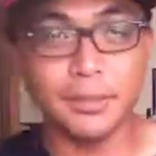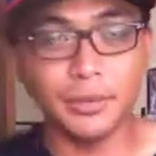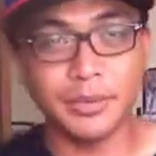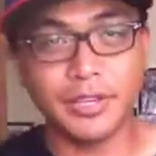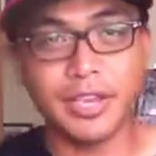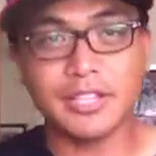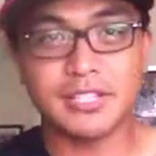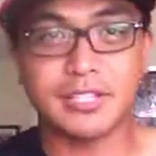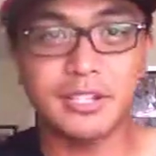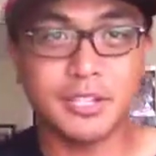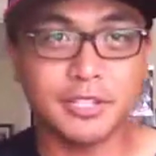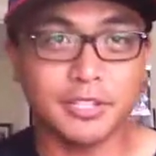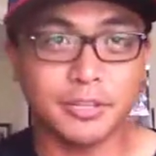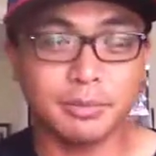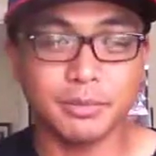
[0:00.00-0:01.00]
me know what you guys think.
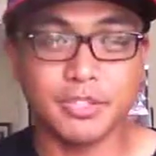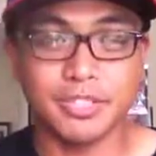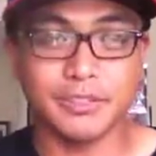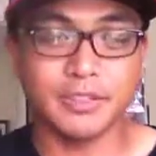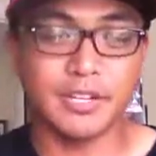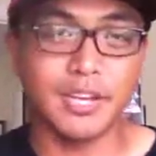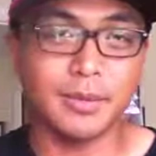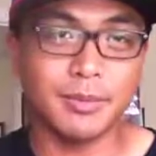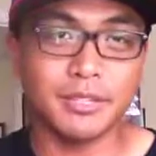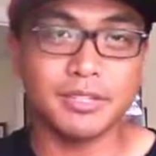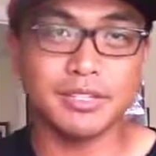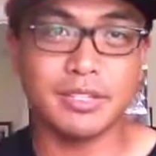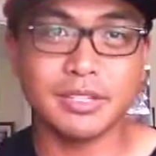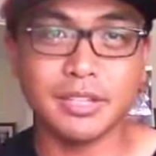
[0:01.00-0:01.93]
Please leave a comment.